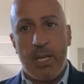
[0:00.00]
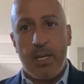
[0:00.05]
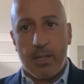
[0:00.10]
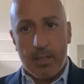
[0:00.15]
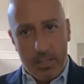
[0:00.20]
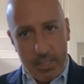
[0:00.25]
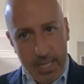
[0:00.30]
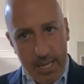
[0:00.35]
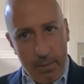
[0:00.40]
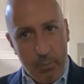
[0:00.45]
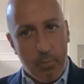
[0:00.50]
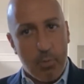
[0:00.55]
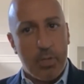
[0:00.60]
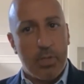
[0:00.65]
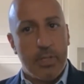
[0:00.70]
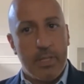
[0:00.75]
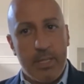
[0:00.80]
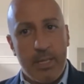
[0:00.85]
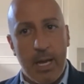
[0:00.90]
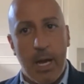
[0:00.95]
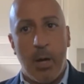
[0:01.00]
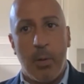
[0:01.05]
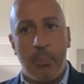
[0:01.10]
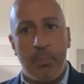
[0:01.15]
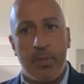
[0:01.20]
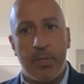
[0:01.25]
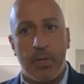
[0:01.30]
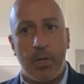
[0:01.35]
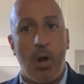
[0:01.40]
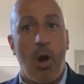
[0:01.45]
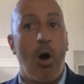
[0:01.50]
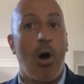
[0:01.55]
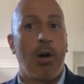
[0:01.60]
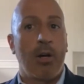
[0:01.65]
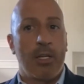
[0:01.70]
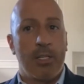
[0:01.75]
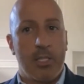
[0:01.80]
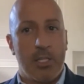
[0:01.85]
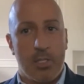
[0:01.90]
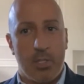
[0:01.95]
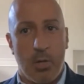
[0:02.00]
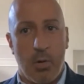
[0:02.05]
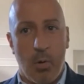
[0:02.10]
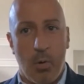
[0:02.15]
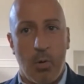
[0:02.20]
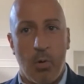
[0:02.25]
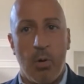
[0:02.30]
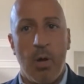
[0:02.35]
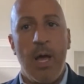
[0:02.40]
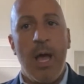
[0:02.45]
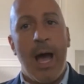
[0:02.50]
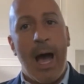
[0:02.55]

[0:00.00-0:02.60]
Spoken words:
because they really help the caucus as a whole.